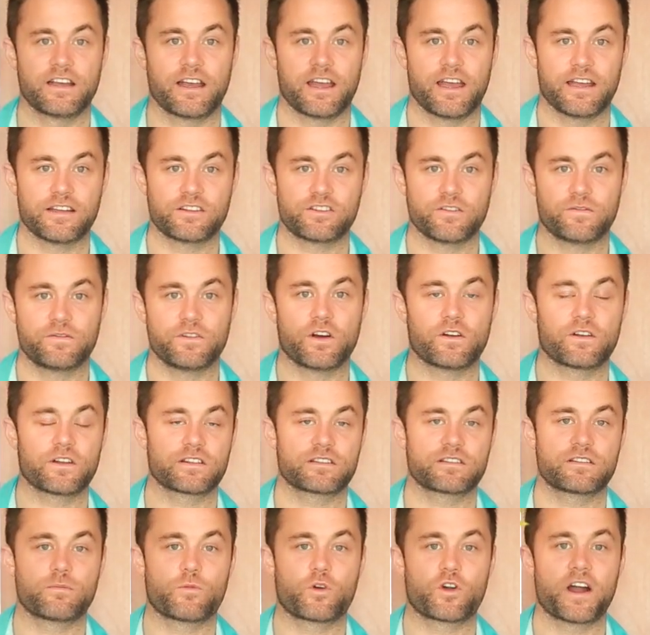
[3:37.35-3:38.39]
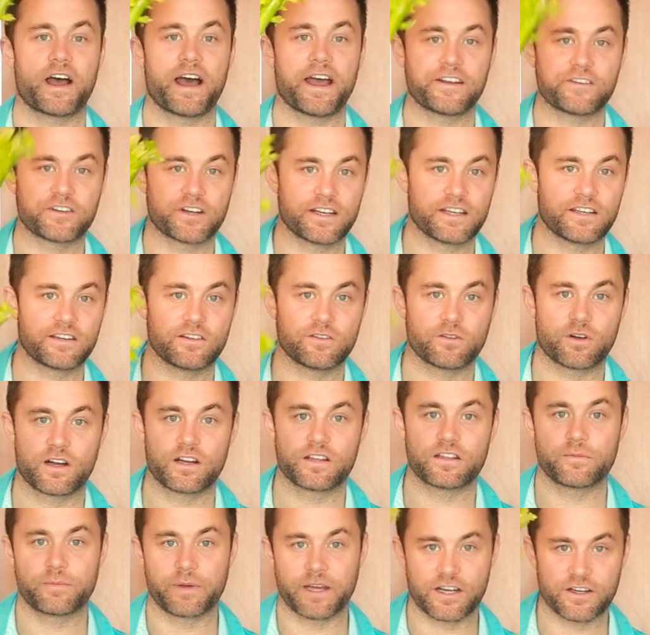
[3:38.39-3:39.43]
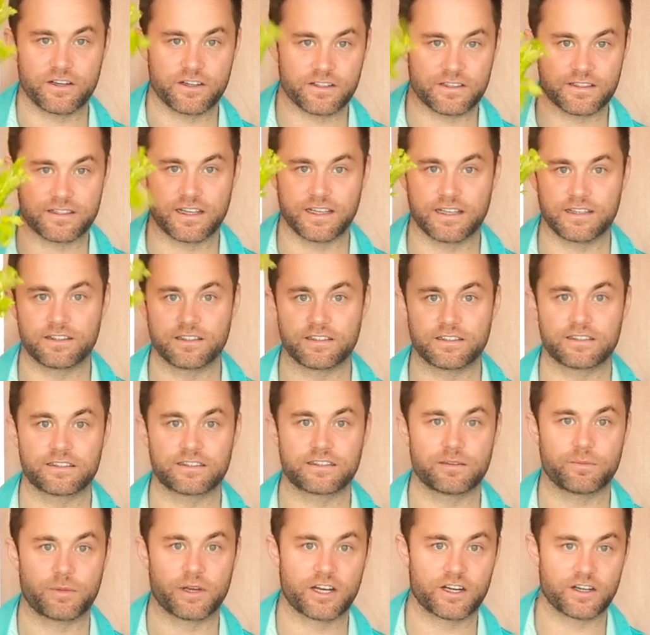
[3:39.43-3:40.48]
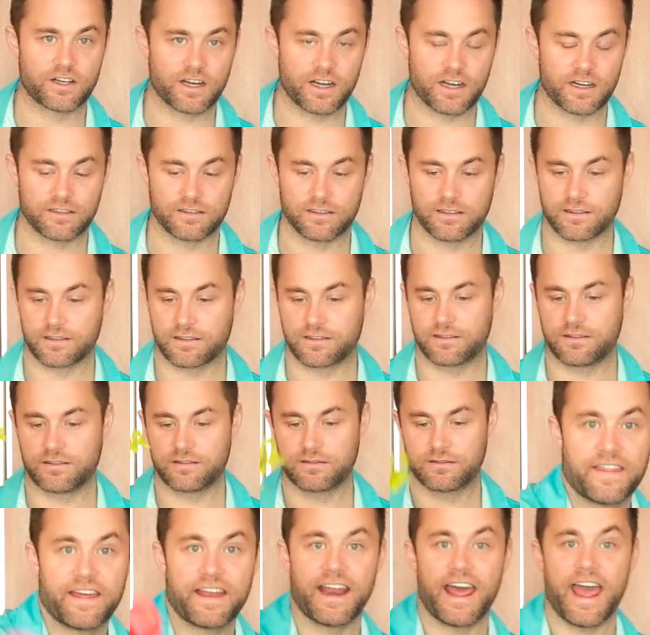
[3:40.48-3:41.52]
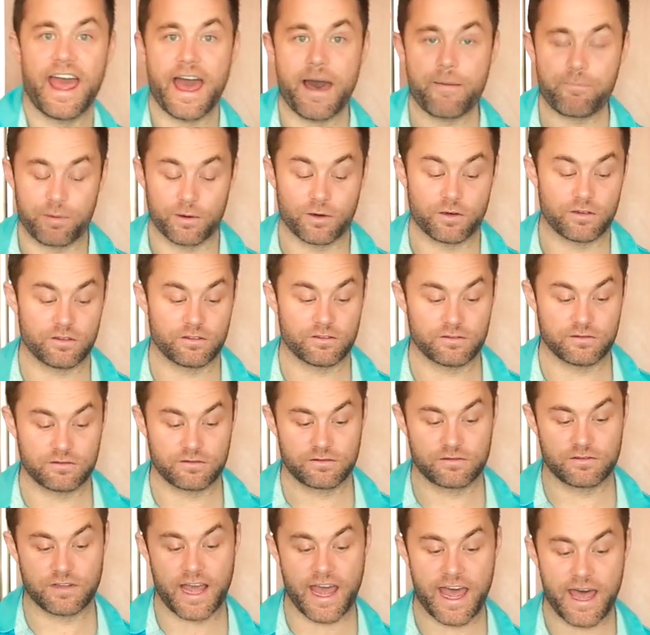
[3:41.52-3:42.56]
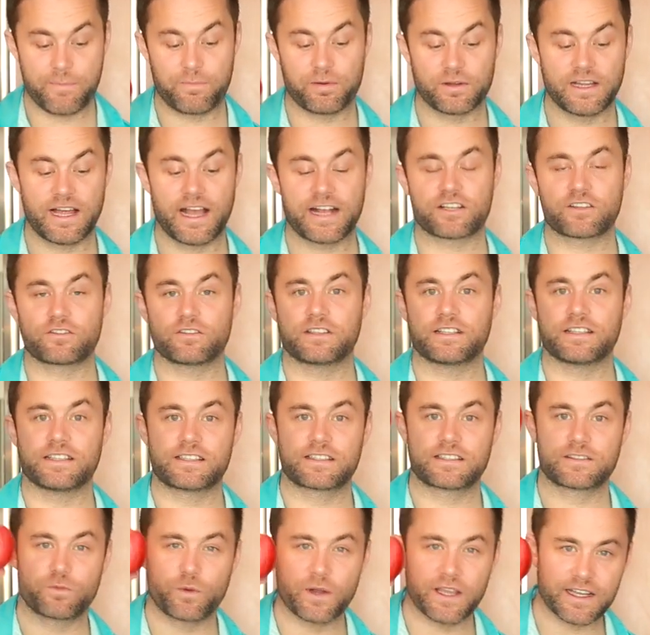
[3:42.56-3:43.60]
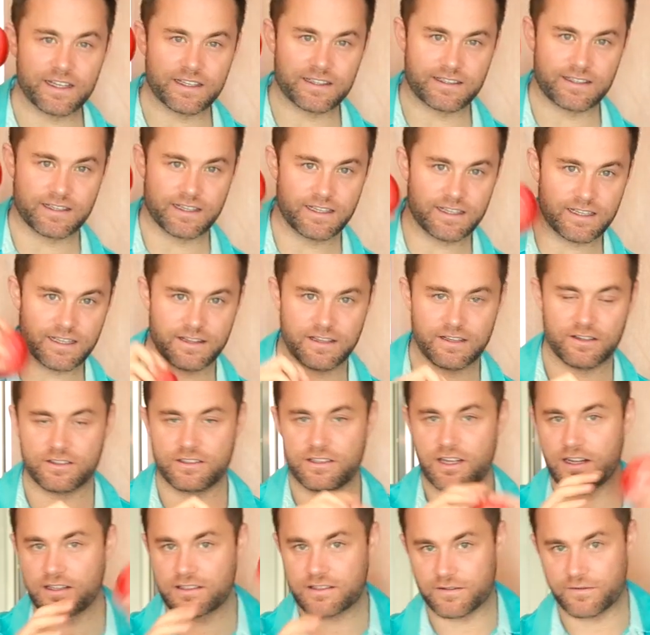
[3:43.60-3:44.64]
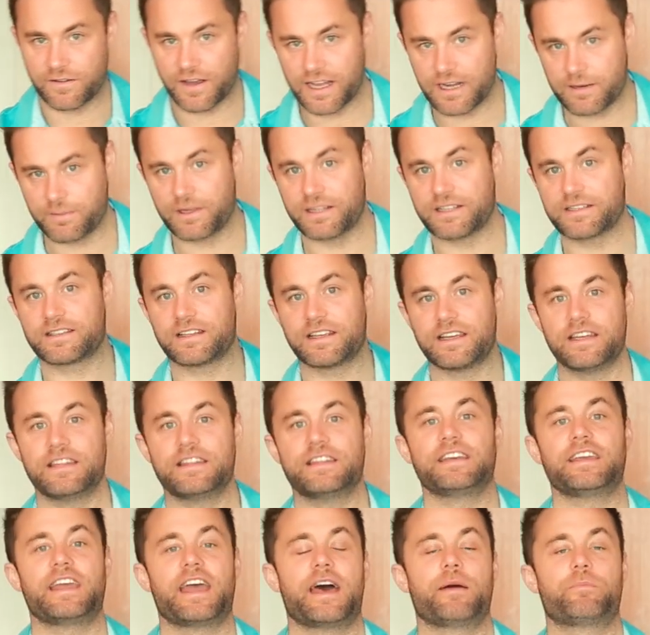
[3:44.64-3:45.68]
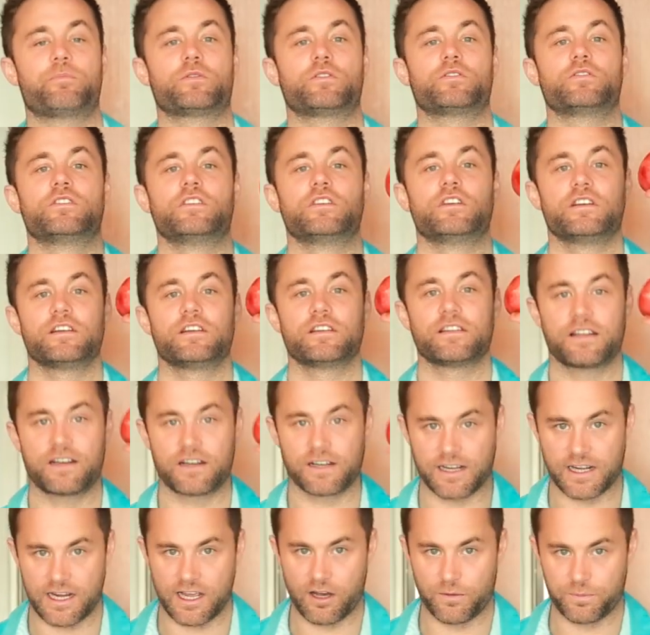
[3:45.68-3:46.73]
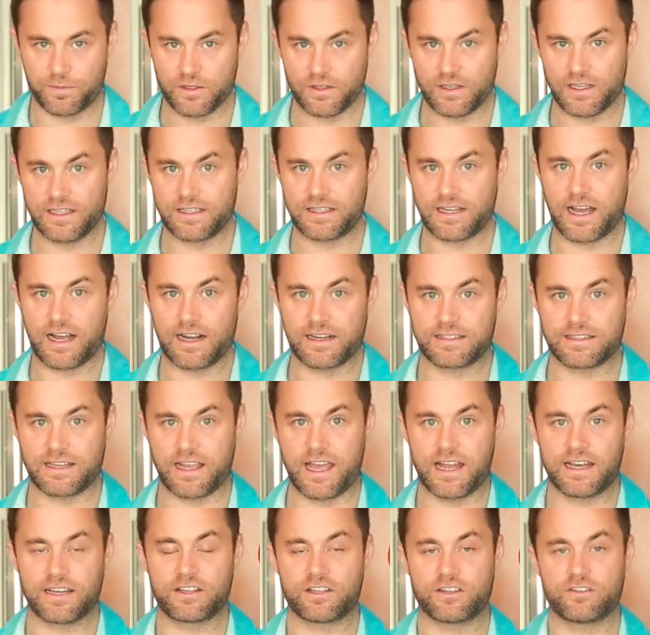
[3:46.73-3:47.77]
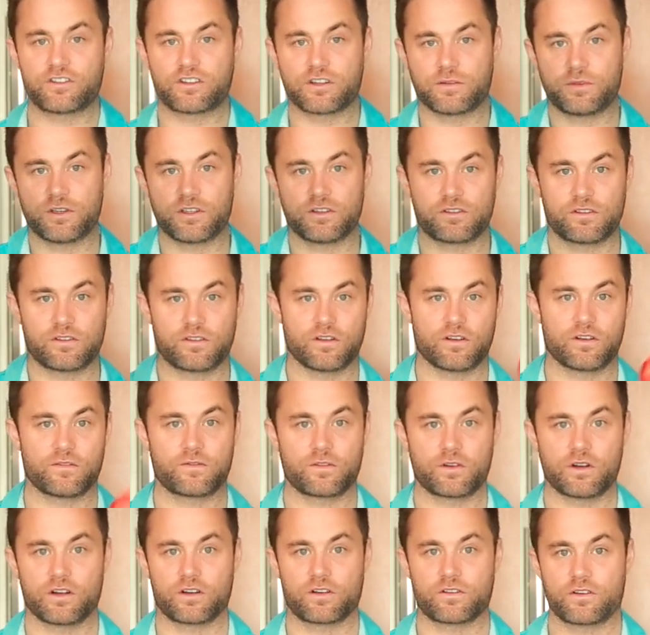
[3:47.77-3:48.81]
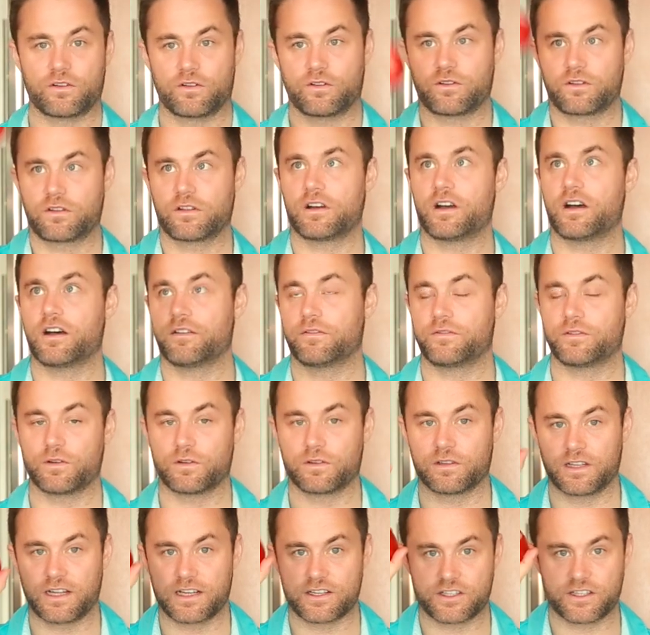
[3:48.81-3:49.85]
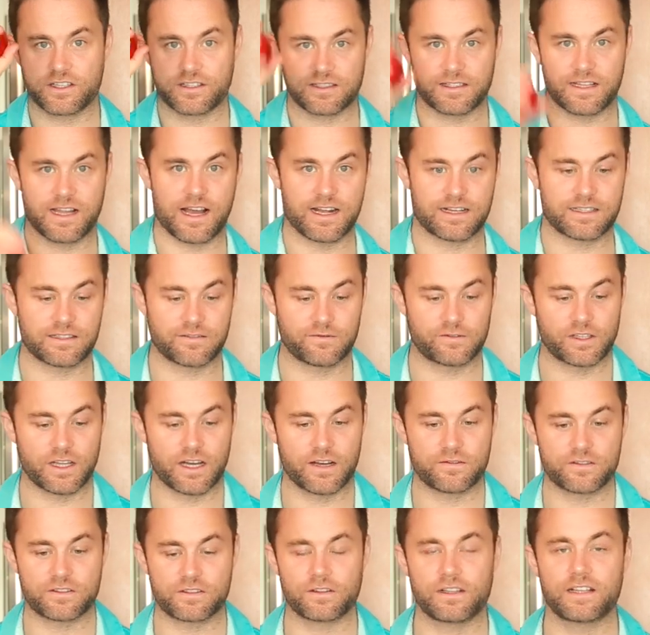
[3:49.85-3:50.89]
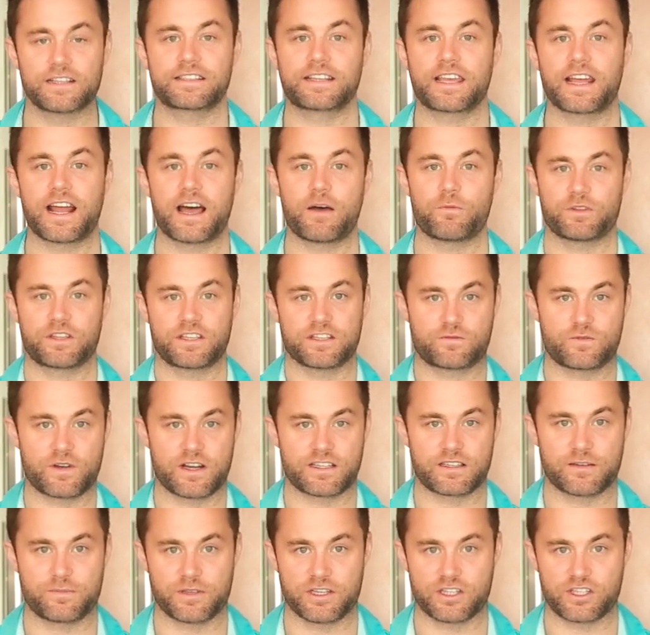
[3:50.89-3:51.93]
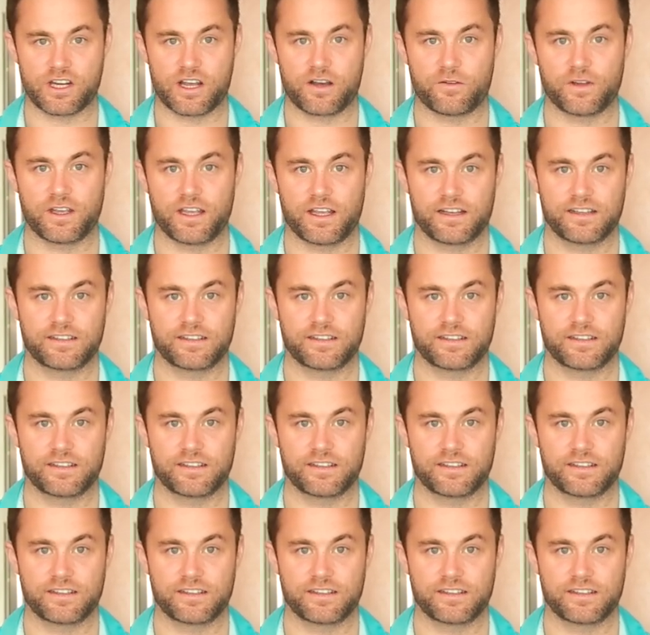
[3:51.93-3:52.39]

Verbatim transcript: As you've noticed, the more hydrated you are, the better your skin looks, the better your hair looks. An apple Apple actually sweetens it, and there's tons of vitamins in the apple that are gonna help you detox and contribute to the overall growth of your luscious locks of love. So let's get on with this recipe, shall we?